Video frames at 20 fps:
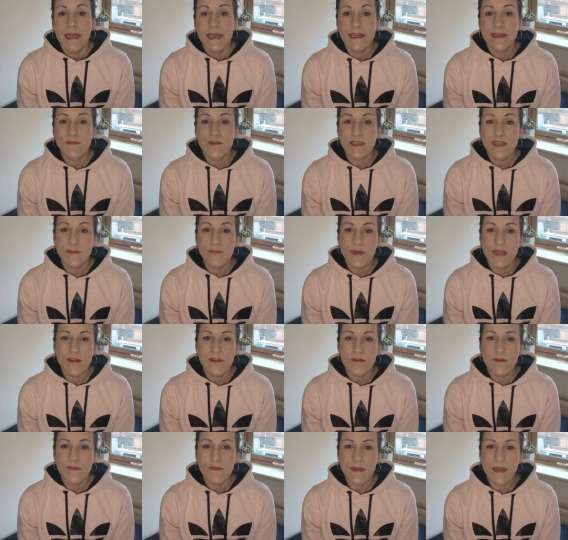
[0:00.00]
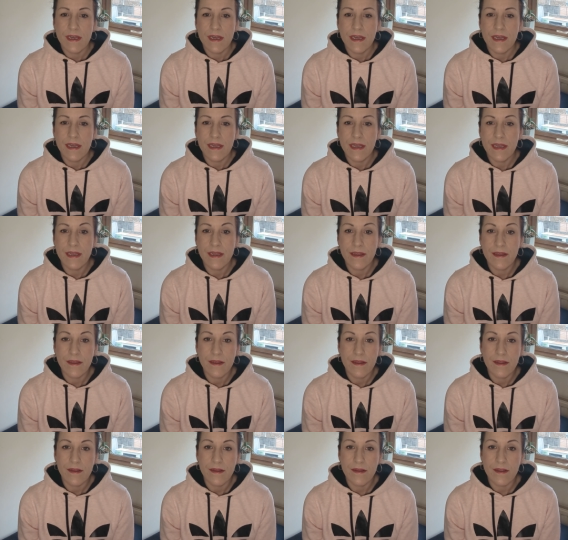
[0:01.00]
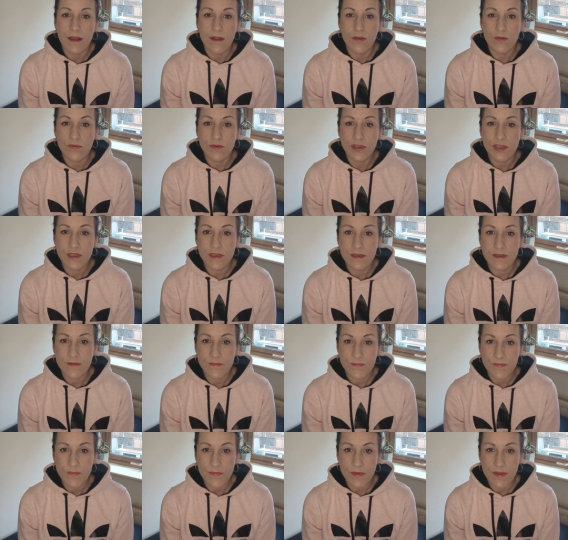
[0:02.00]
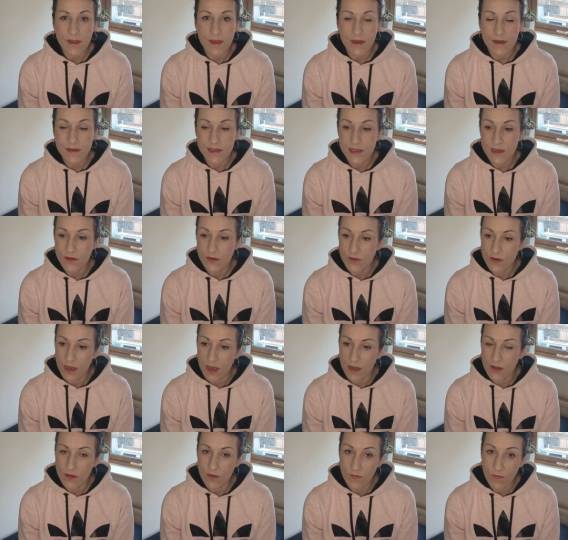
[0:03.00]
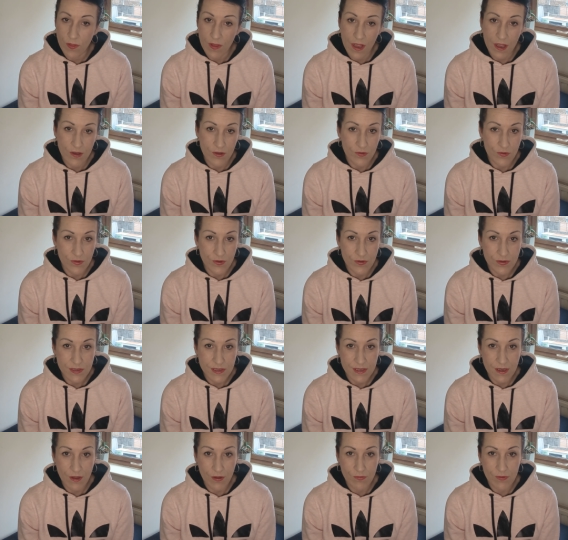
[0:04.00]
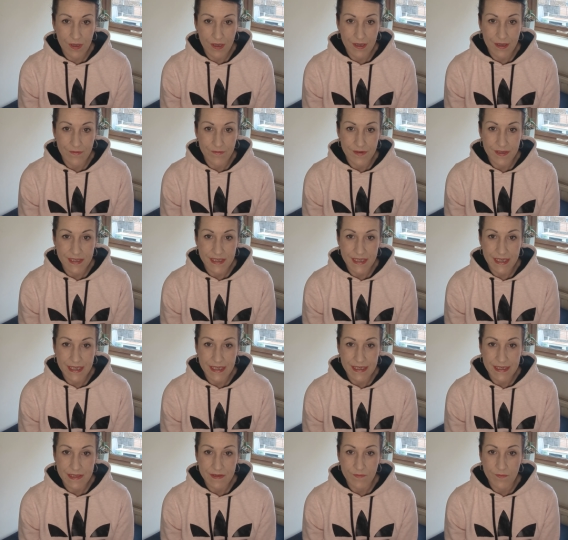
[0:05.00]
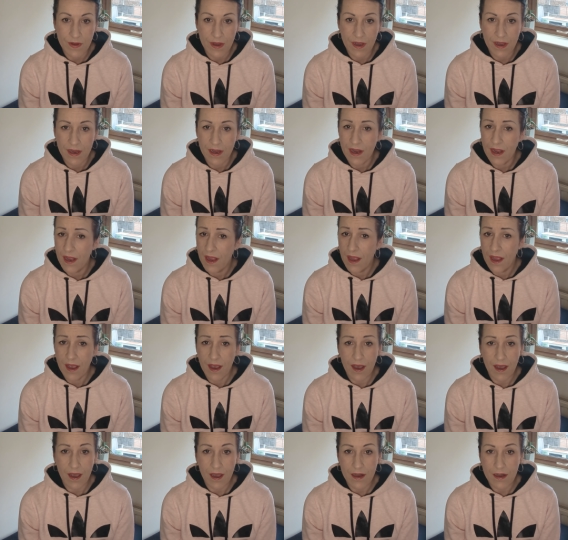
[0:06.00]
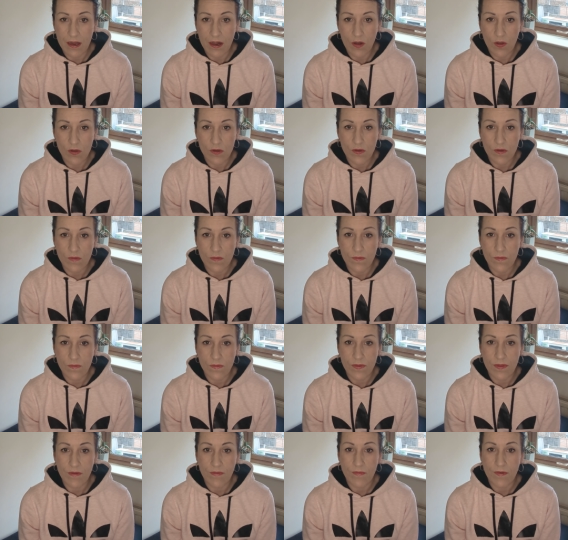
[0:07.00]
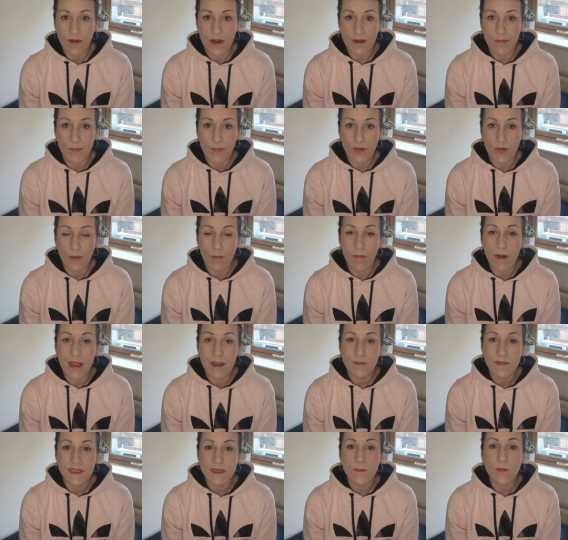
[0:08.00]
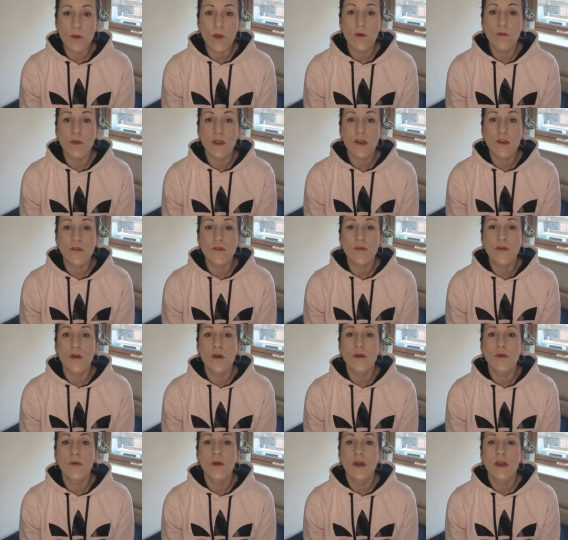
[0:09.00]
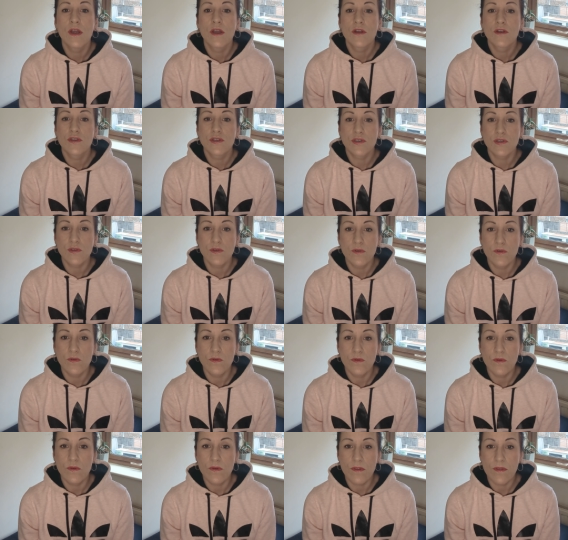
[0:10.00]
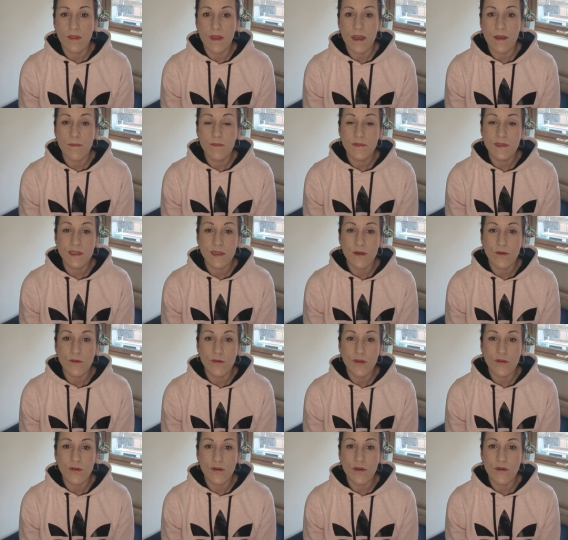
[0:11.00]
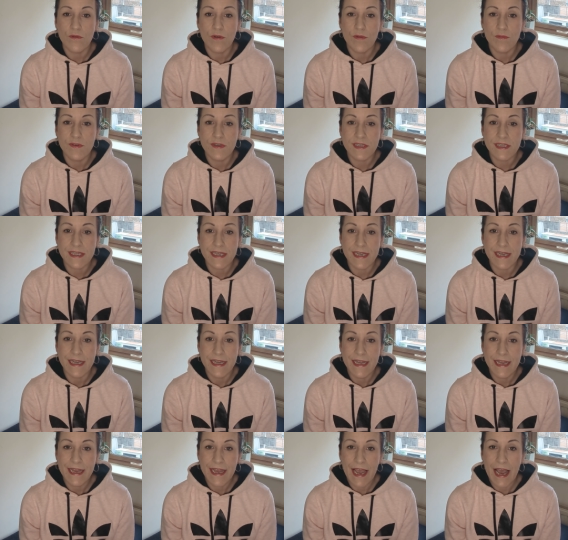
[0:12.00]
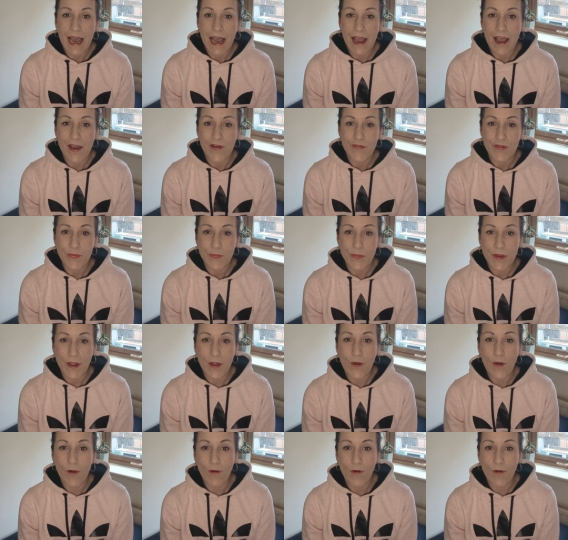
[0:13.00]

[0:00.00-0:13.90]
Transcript: it was a bit of a delusion. Yeah, so you kind of lie to yourself that everything is fine I had a lot of different problems. I'm going to go through them. So, you know, obviously, I haven't been